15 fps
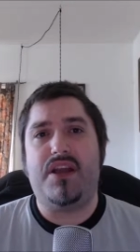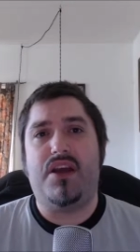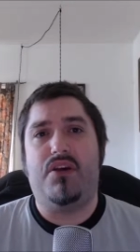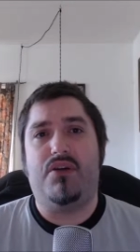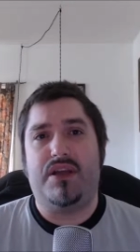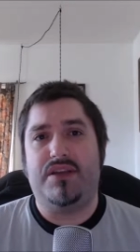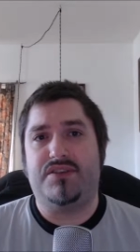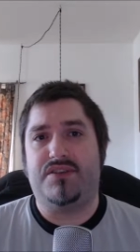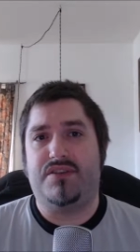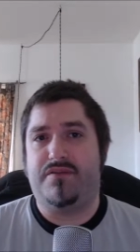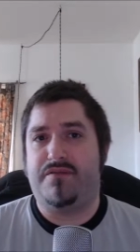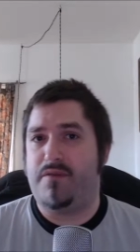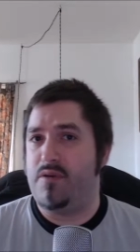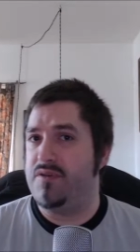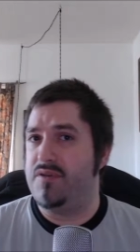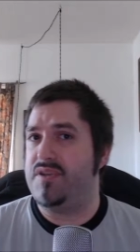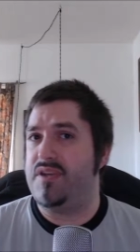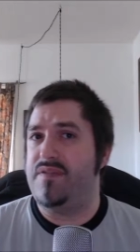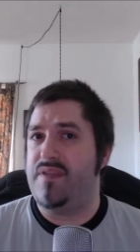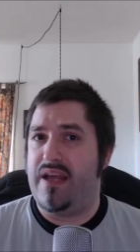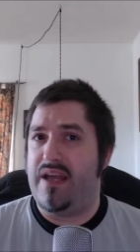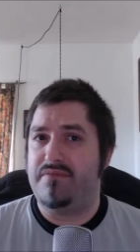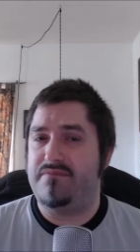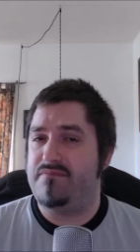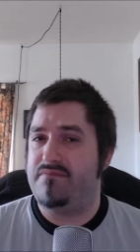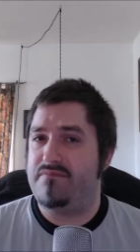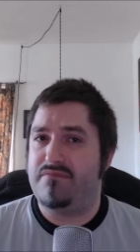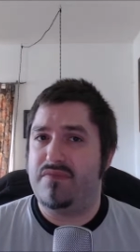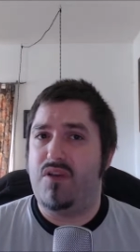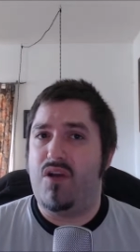is the first in that
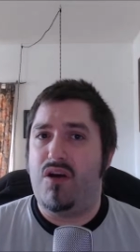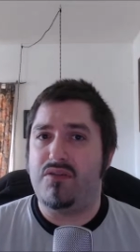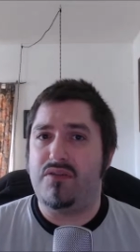long